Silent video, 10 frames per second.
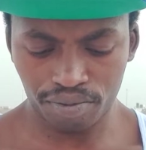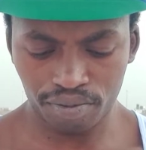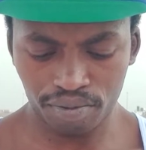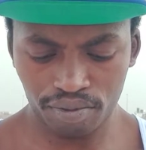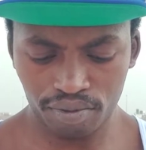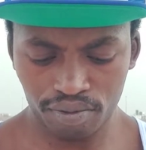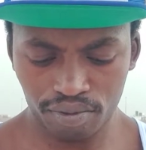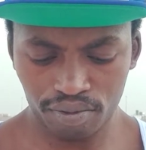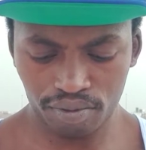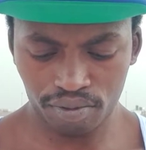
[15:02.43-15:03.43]

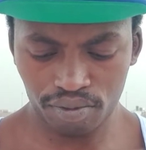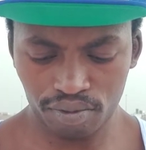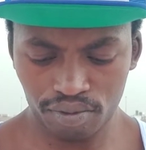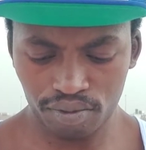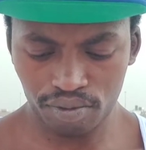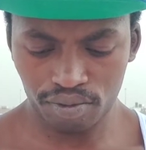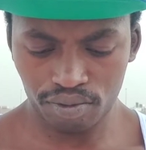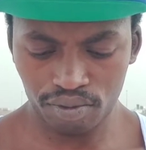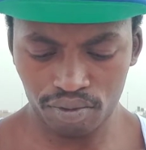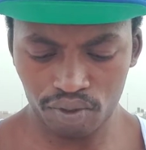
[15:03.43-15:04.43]

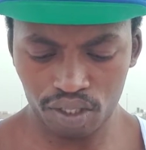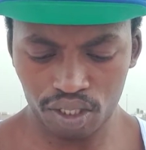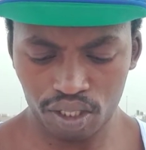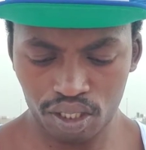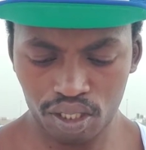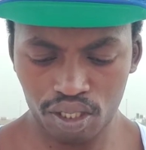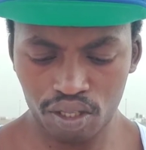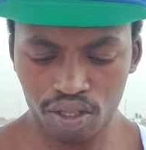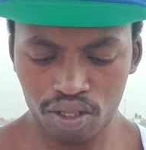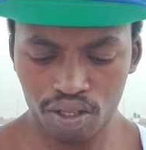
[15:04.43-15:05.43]

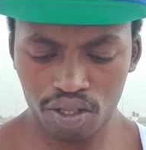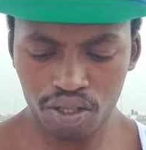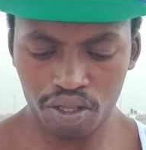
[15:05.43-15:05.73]
Nothing is said.